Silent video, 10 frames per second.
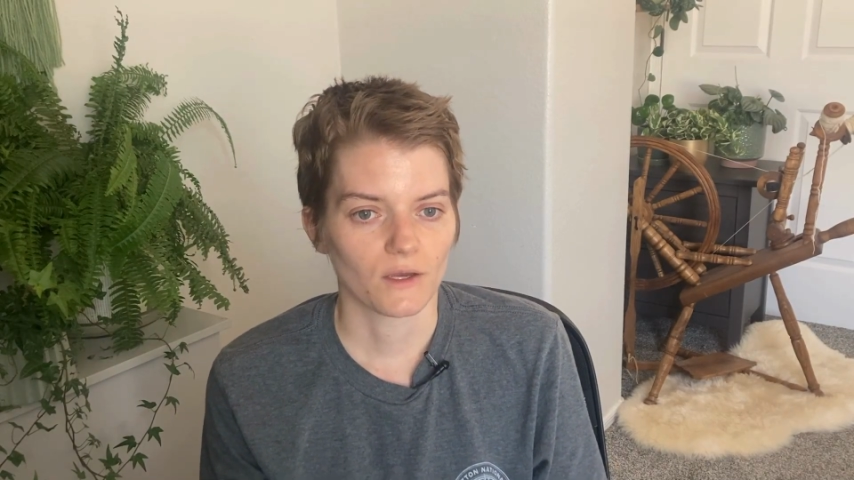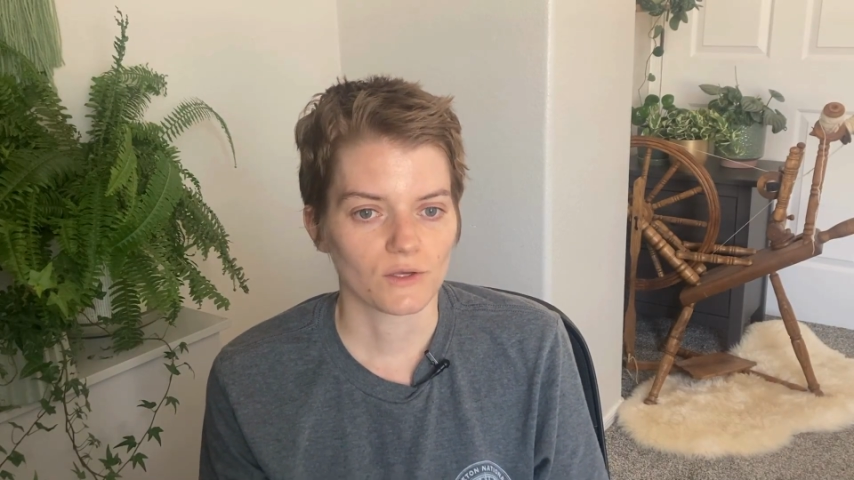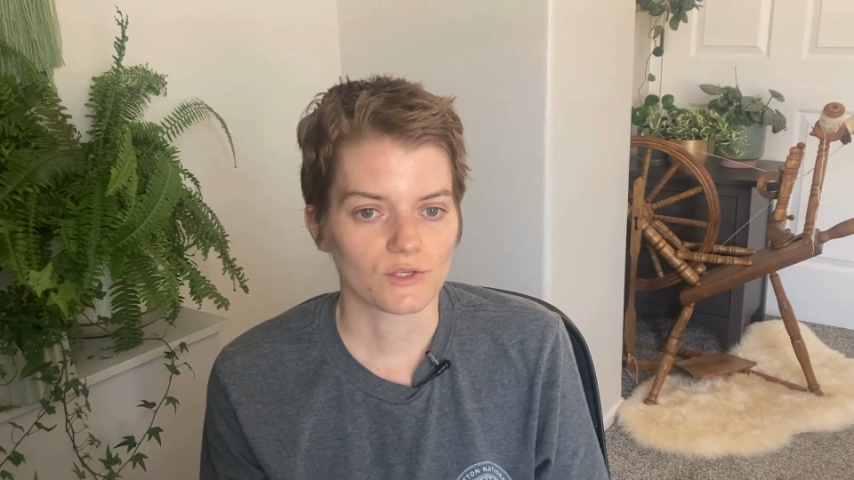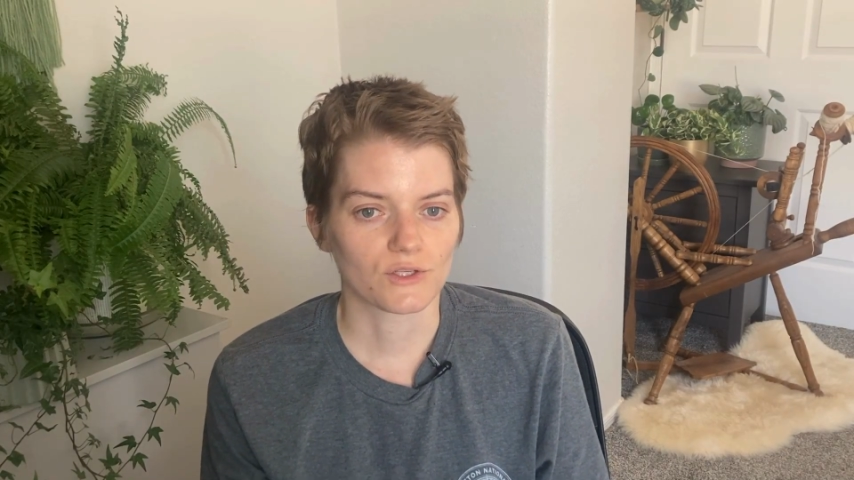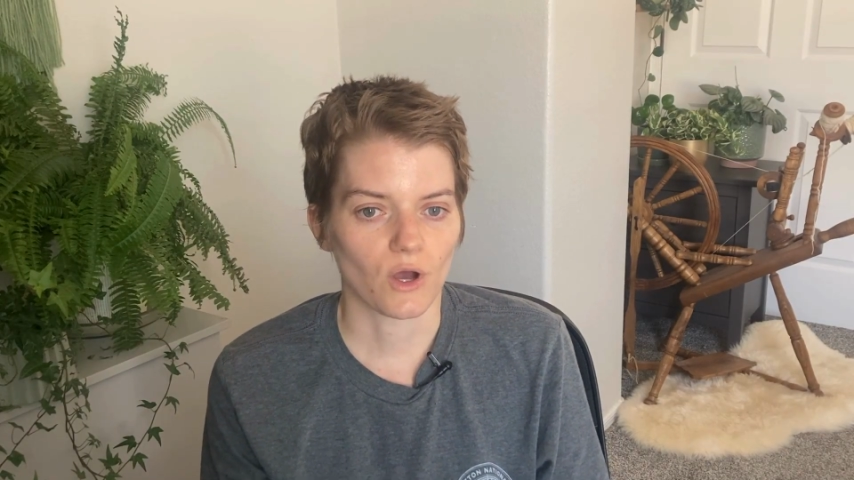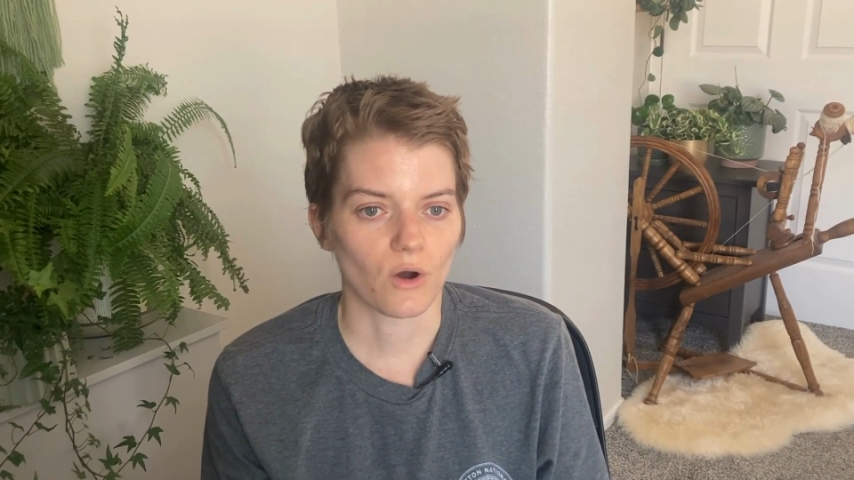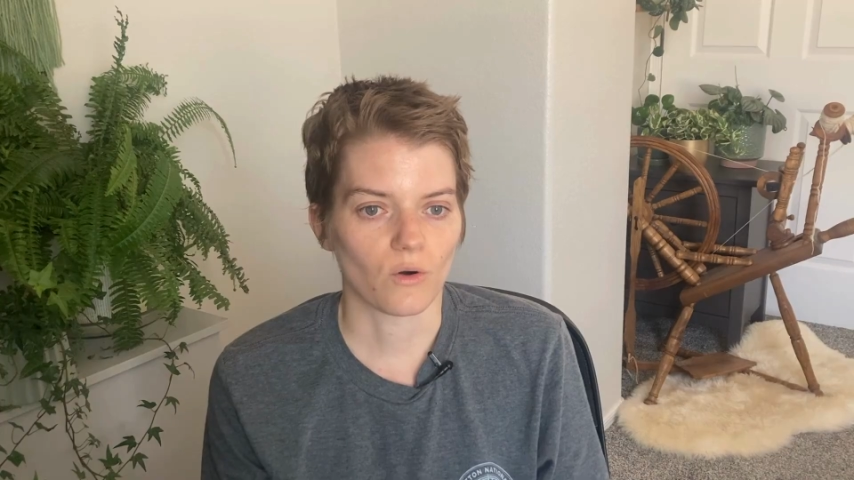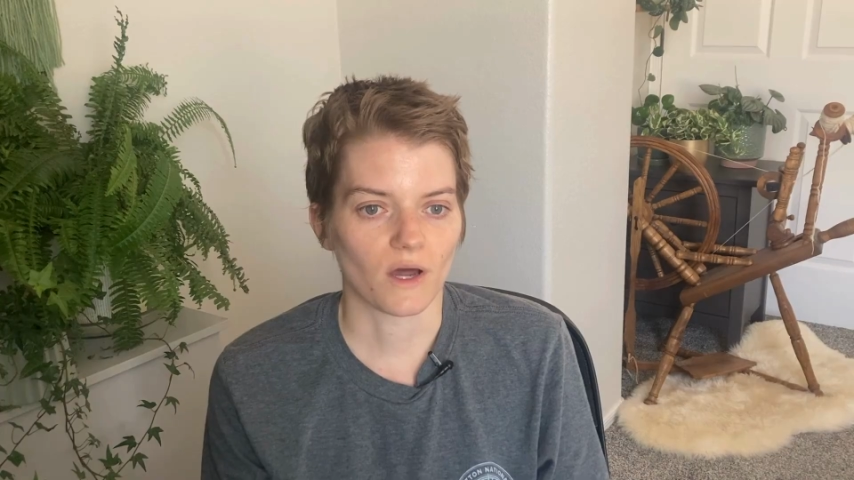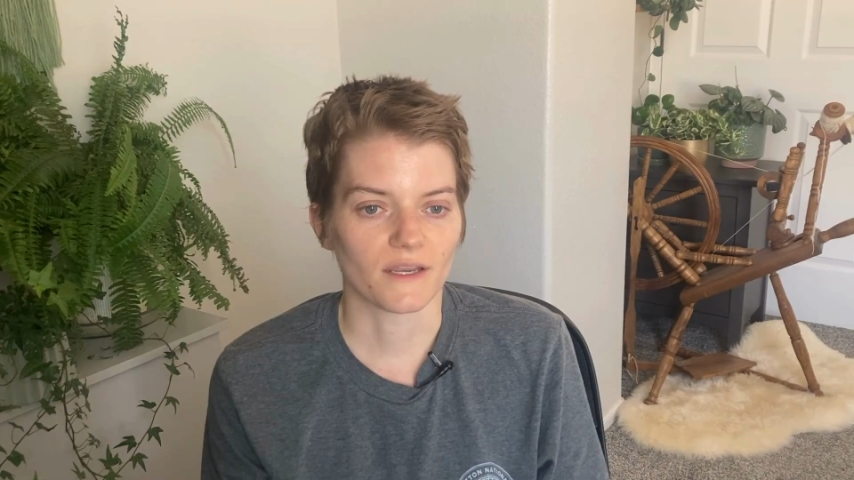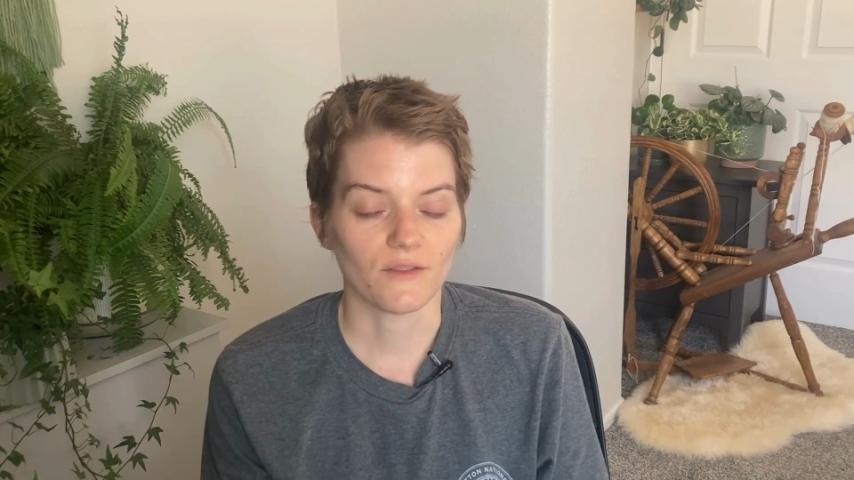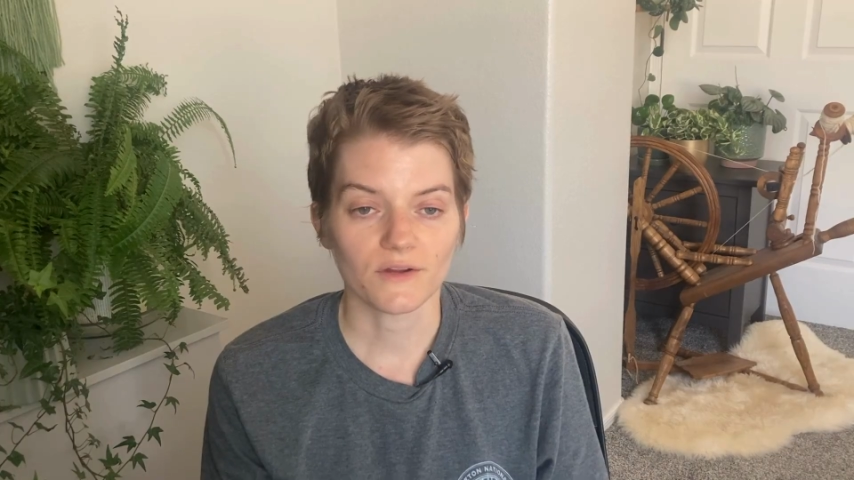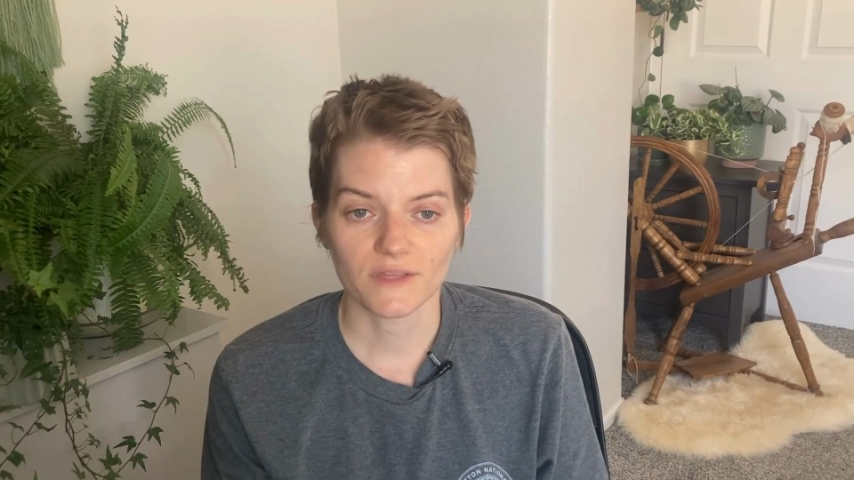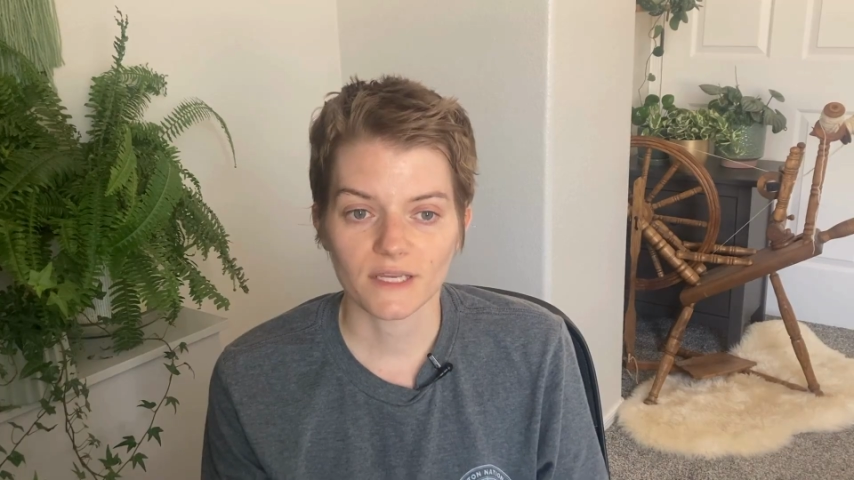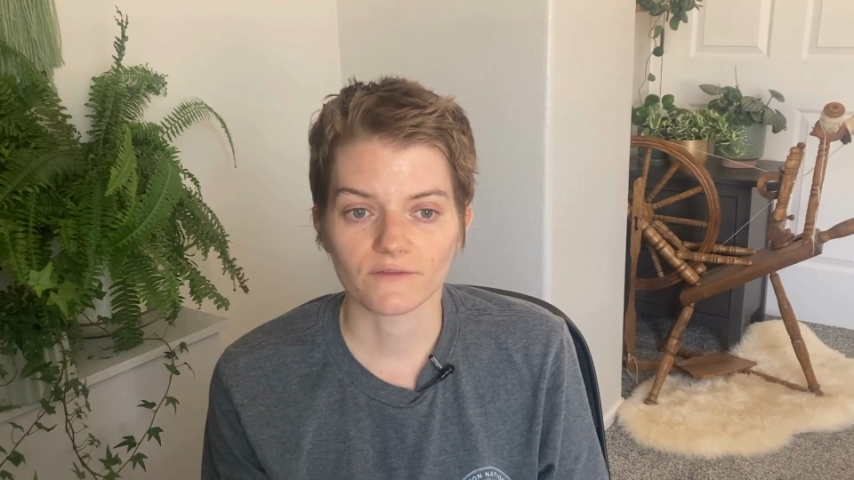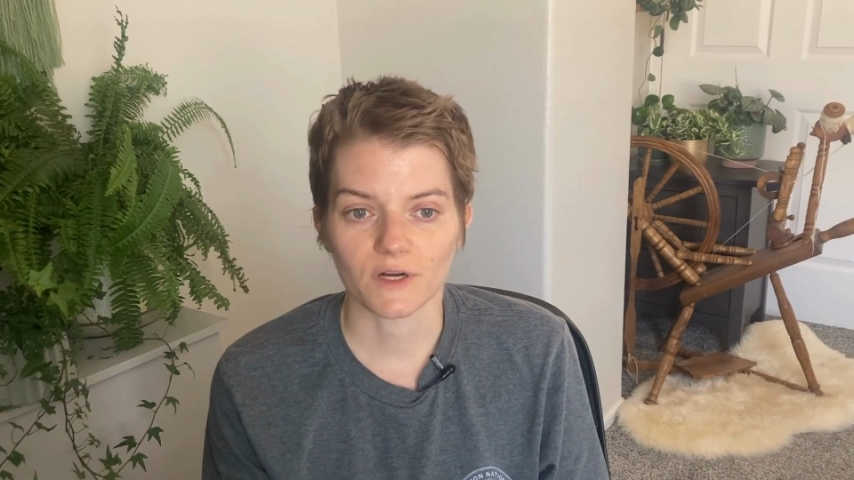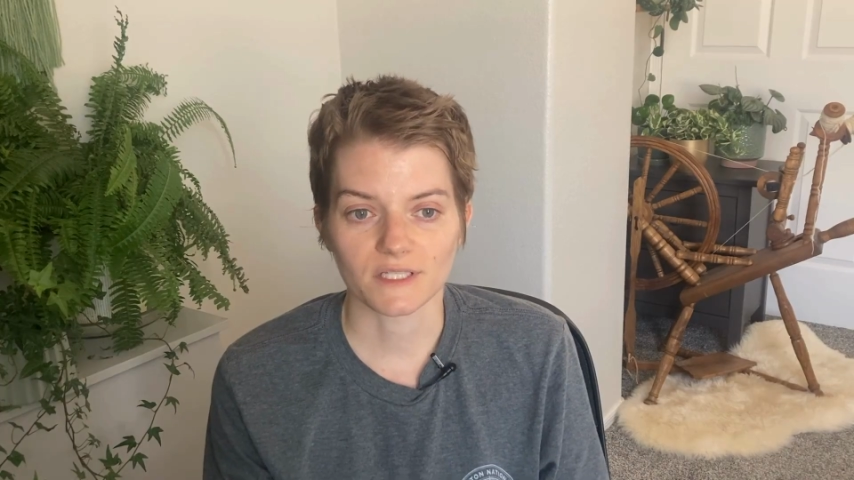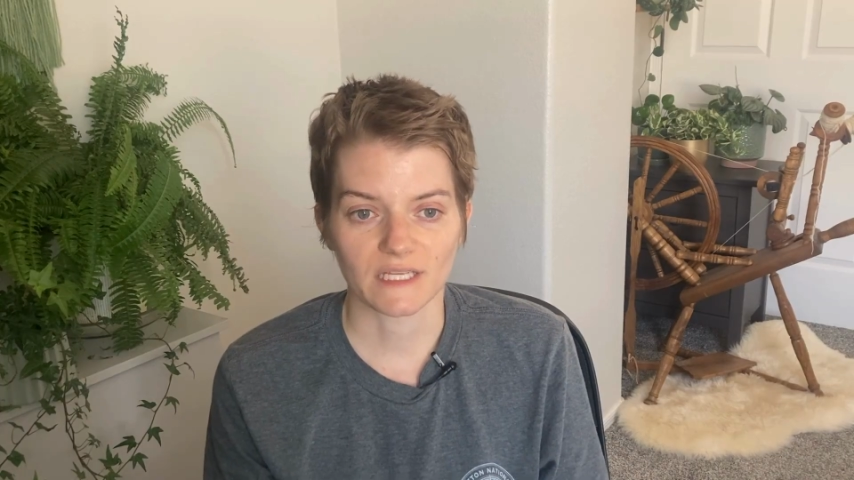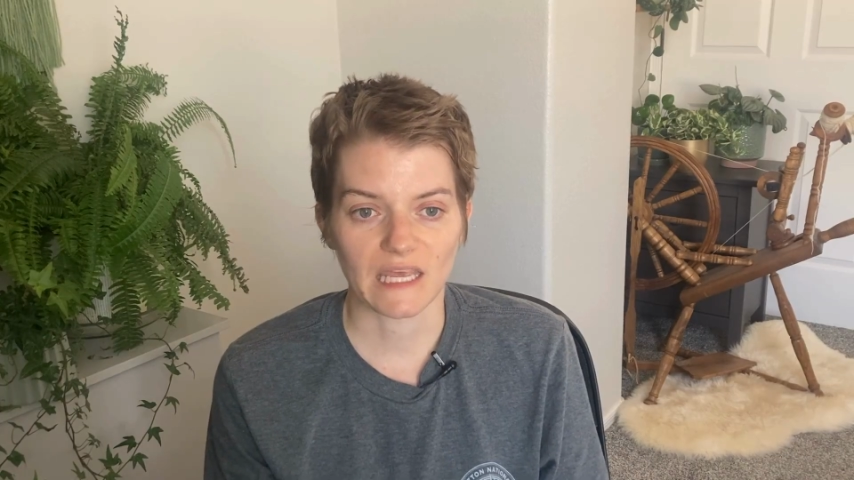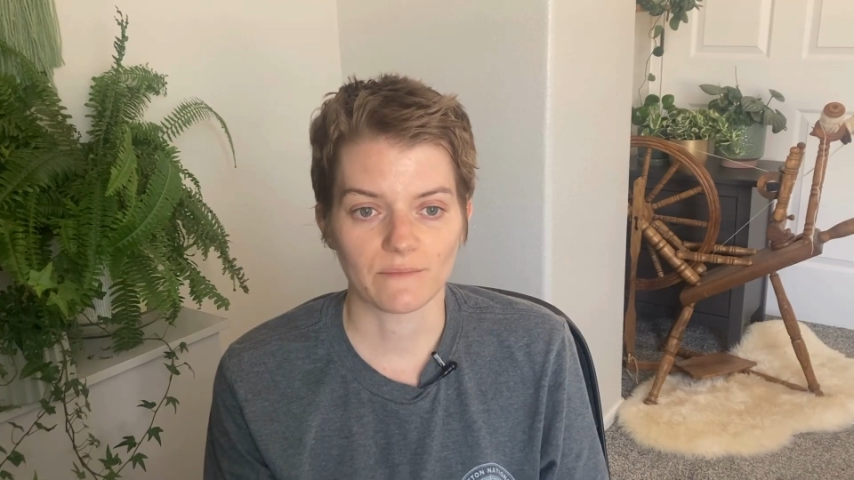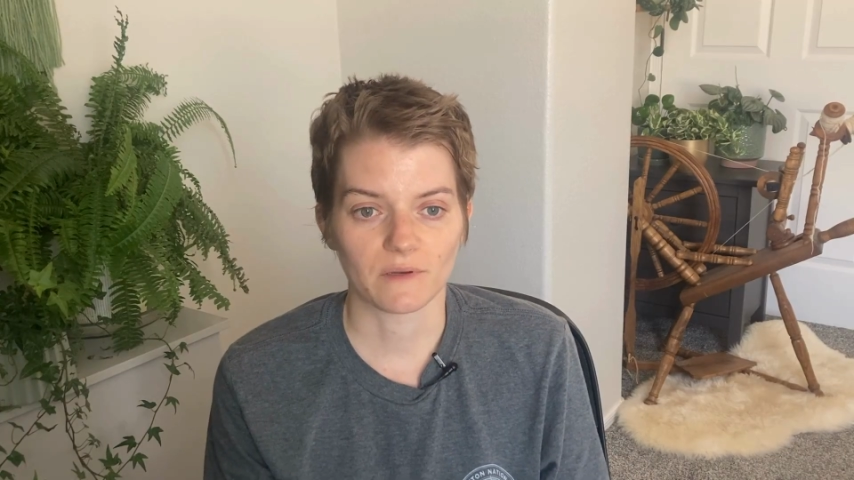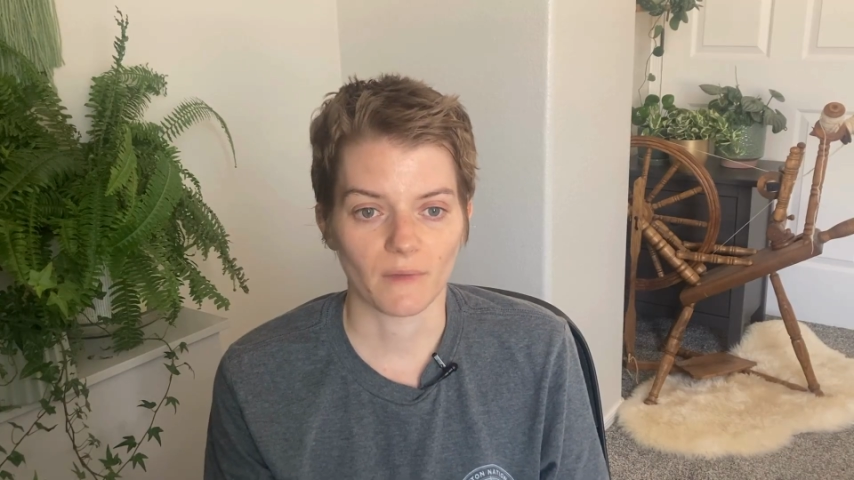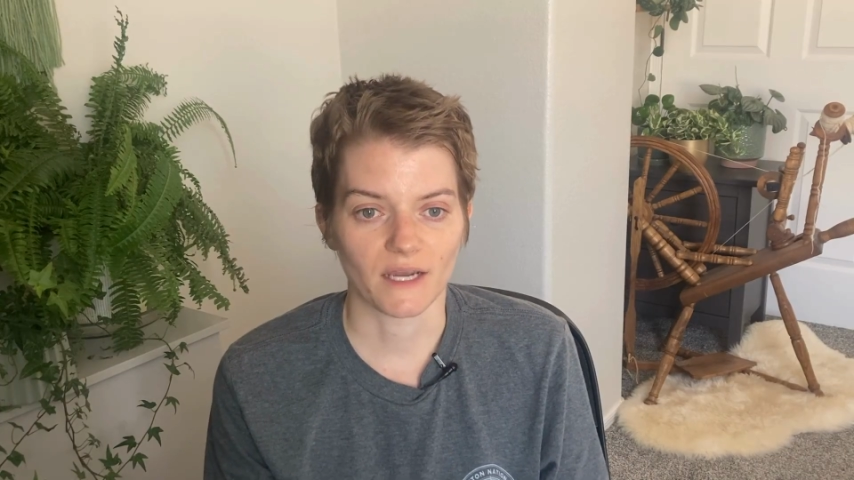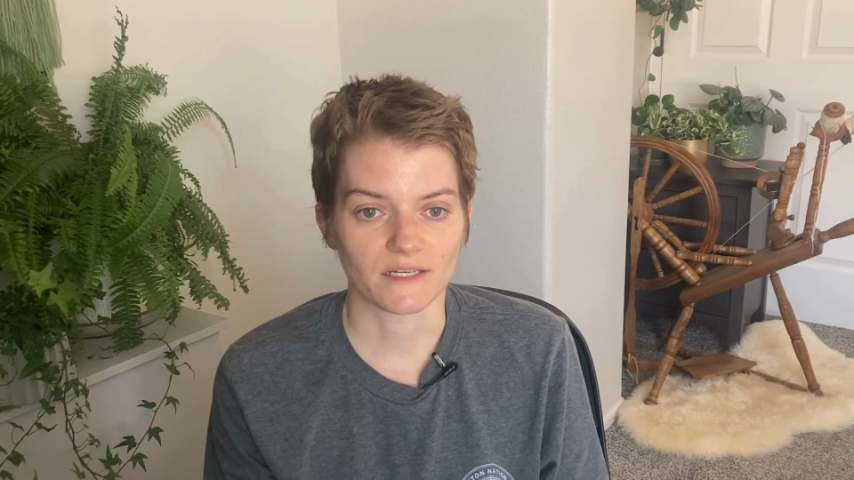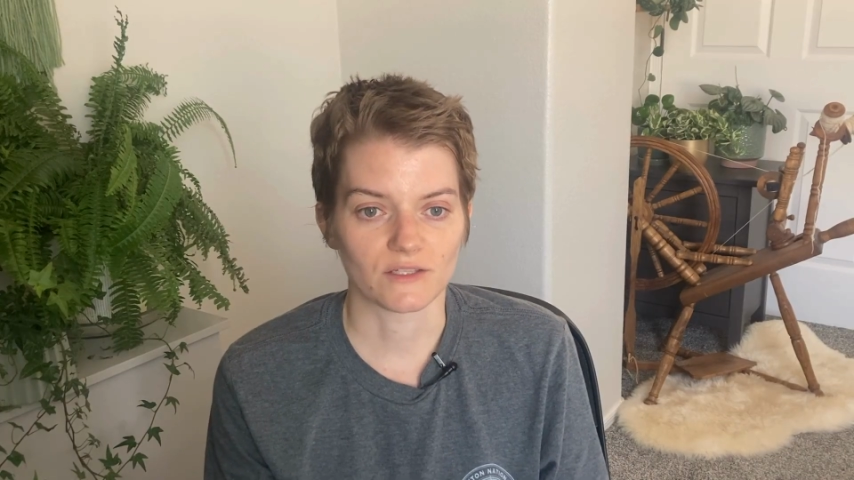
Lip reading: So another thing for us to keep in mind is,